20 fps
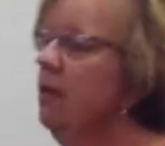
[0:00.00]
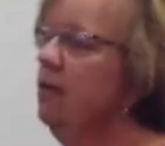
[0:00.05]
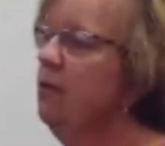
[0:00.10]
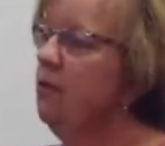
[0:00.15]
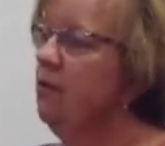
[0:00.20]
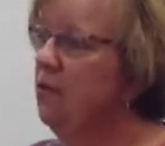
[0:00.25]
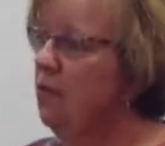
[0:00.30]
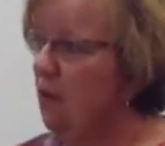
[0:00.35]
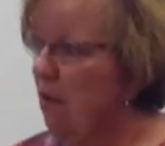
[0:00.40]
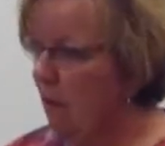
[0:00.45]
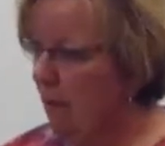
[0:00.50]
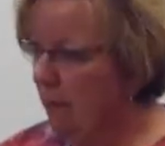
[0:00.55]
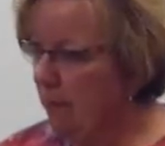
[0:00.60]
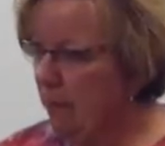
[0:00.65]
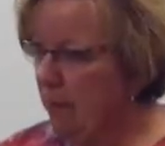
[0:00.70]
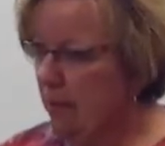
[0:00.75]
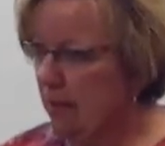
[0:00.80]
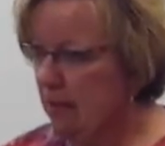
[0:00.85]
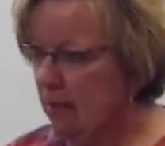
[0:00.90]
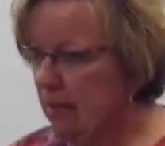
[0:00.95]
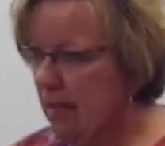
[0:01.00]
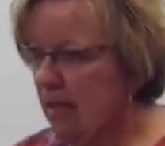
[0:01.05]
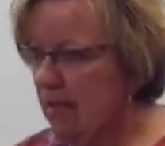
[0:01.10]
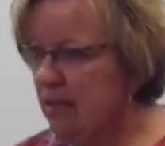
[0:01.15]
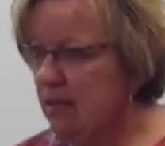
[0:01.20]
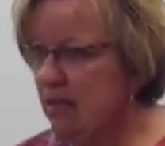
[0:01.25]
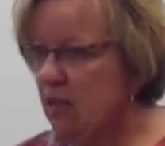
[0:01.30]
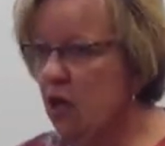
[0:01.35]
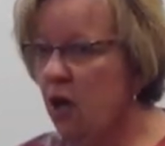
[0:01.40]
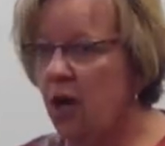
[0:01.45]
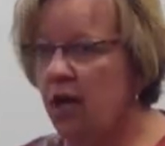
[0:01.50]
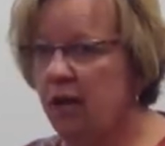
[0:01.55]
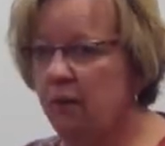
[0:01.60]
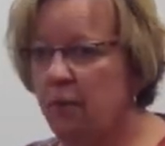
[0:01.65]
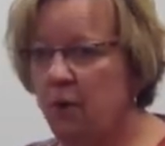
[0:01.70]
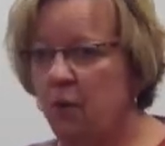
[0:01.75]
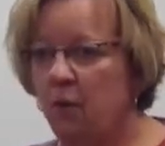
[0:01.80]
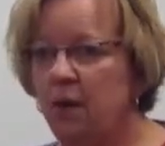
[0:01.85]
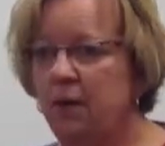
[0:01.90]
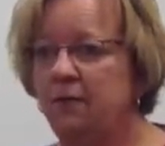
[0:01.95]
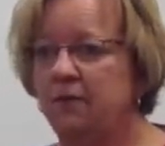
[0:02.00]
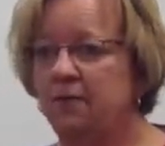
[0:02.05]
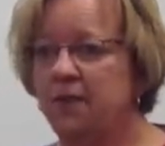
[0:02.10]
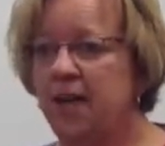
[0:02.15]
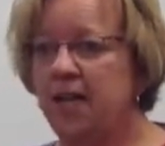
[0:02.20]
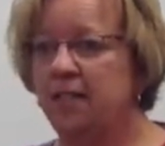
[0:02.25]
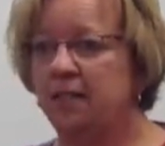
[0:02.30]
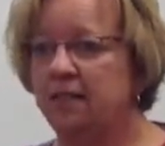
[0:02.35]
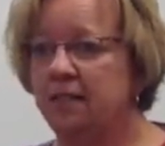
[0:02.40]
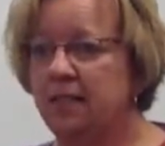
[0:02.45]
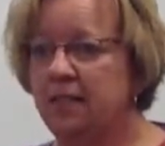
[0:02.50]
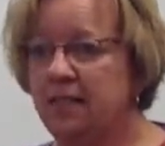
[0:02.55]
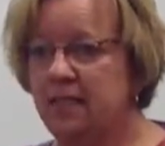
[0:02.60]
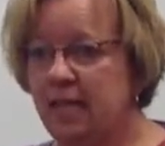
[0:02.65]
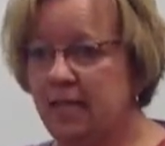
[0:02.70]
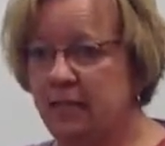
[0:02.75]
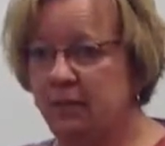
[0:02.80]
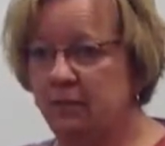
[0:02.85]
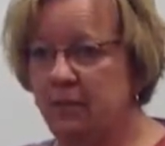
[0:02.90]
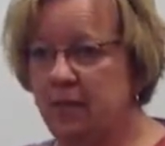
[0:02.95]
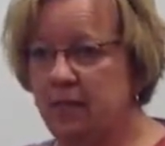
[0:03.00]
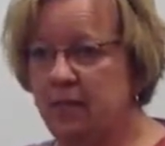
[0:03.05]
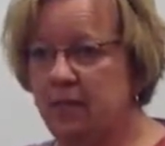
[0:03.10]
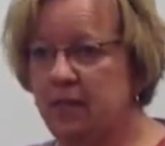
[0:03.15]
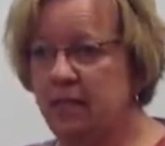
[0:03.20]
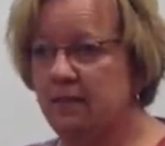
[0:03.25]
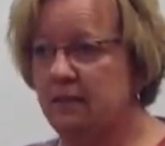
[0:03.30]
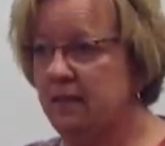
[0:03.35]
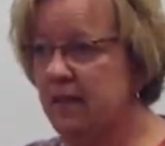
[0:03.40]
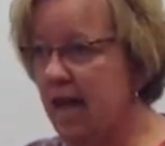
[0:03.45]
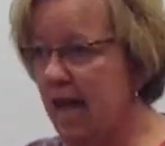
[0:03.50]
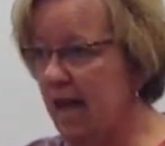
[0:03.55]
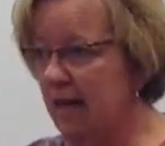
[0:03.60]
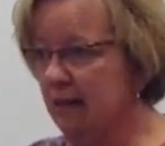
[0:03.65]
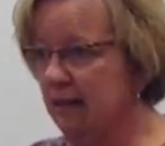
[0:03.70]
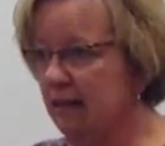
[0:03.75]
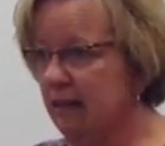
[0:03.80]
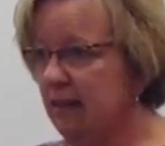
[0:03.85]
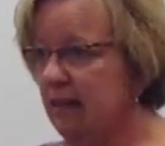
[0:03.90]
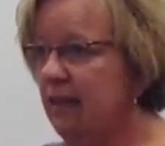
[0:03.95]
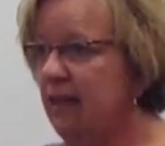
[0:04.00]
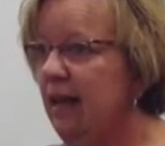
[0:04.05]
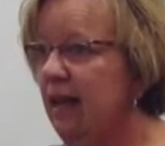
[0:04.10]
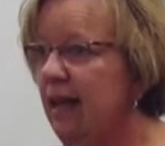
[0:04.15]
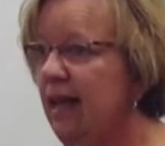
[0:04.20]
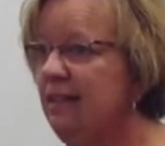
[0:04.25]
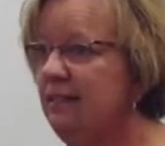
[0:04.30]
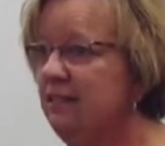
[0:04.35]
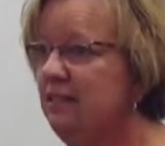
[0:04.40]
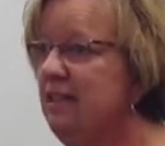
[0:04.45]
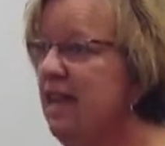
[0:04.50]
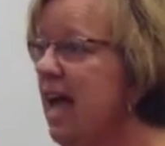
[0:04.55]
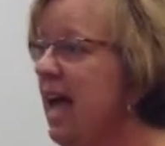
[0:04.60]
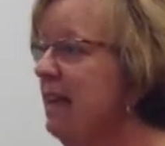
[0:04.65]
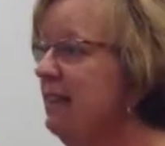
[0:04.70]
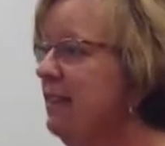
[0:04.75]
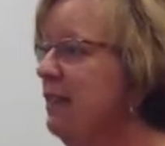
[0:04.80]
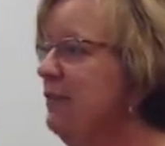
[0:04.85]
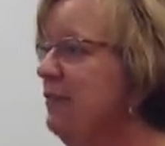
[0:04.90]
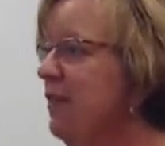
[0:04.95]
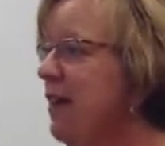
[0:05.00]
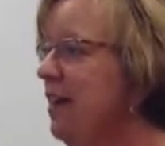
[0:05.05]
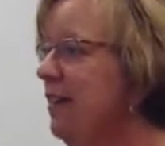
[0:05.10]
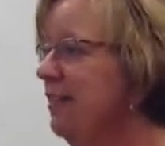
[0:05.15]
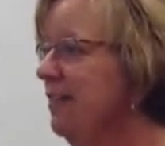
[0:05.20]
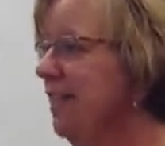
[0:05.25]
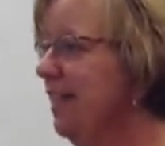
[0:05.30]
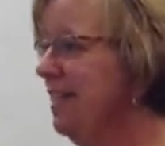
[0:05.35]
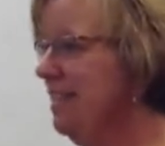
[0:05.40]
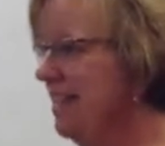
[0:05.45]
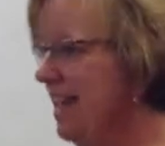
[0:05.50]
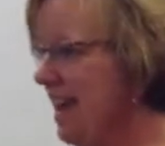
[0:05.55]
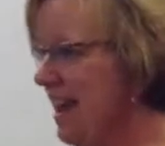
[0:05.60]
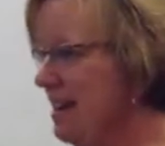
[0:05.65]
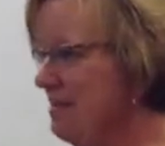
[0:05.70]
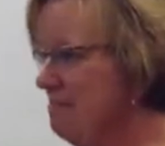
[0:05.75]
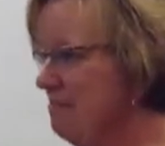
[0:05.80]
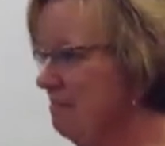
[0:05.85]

So let's talk about what final assessment is not. It's not the final exam.